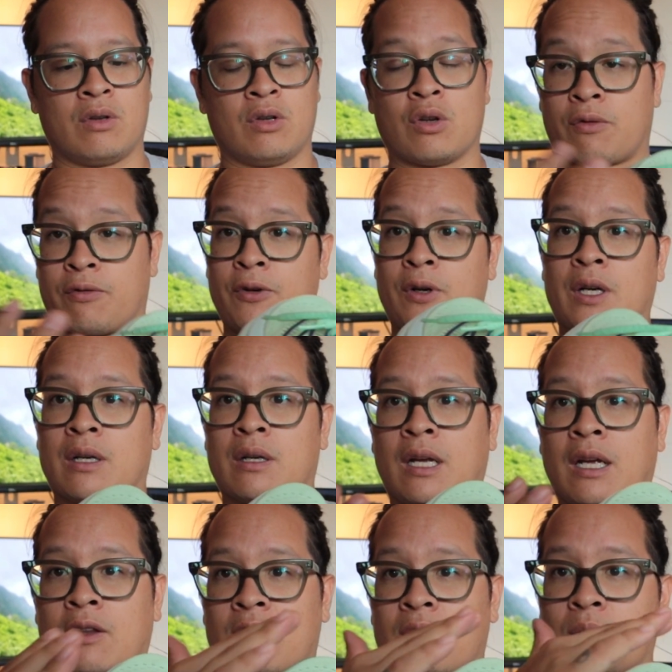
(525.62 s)
your foot.
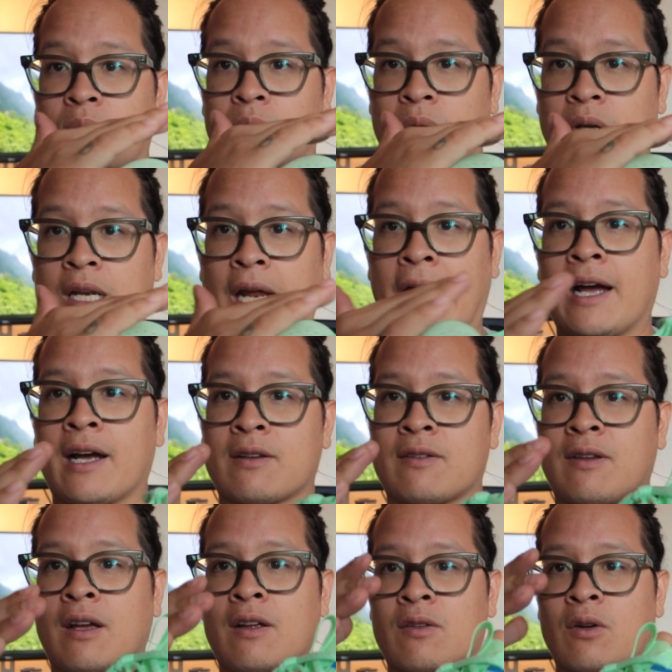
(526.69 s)
And so it
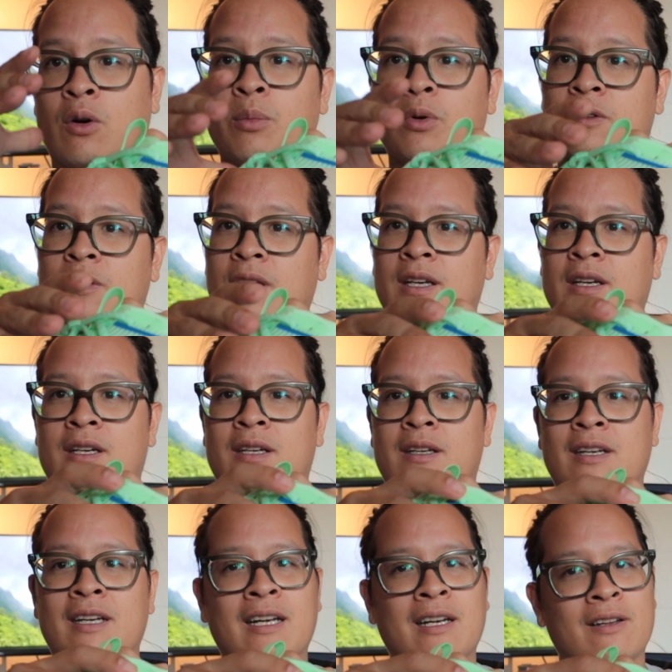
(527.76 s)
acts as almost like
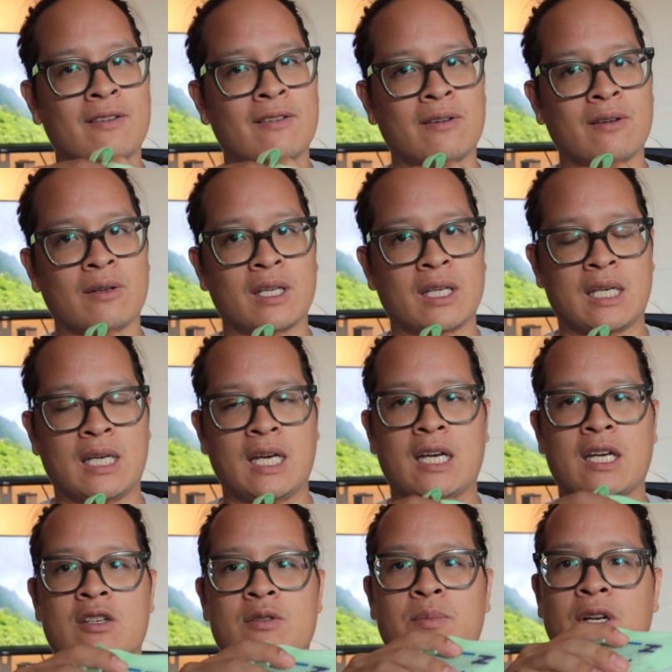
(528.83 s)
not necessarily a
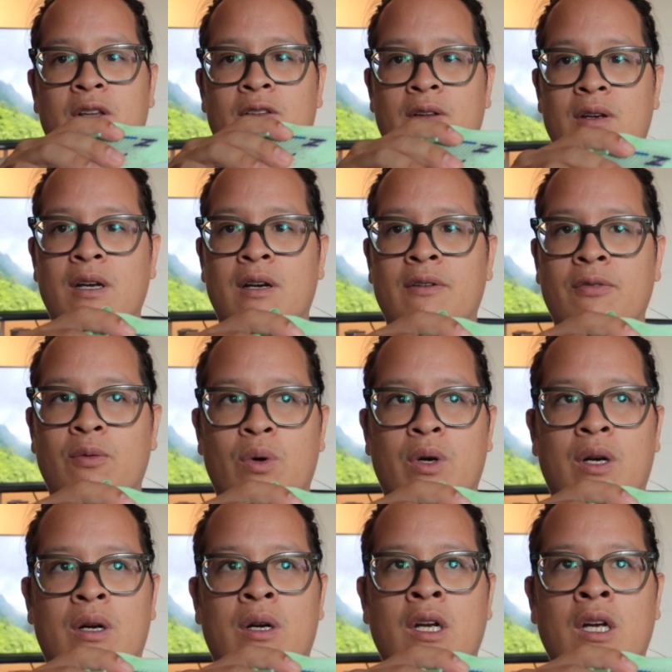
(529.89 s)
cage, but it's enough
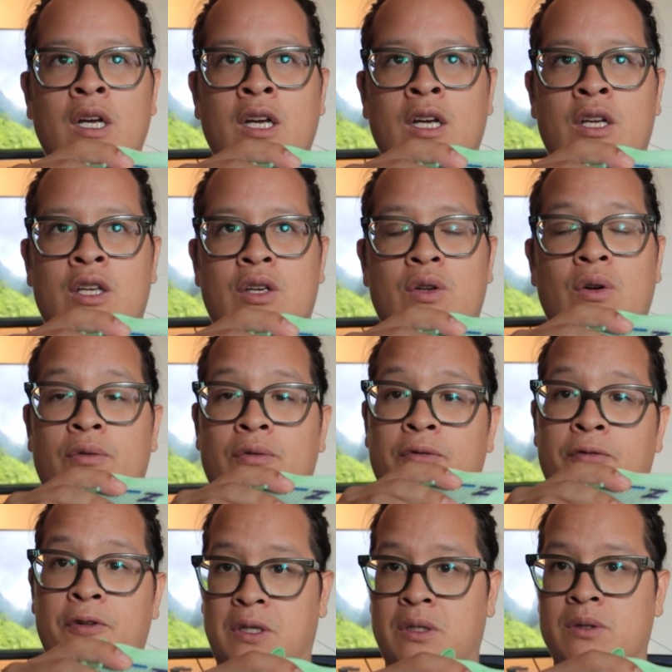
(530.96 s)
where you don't
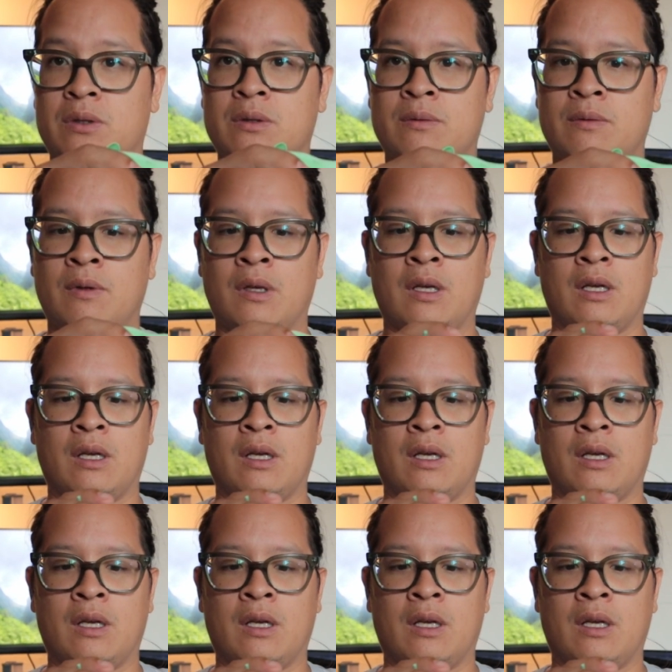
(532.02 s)
feel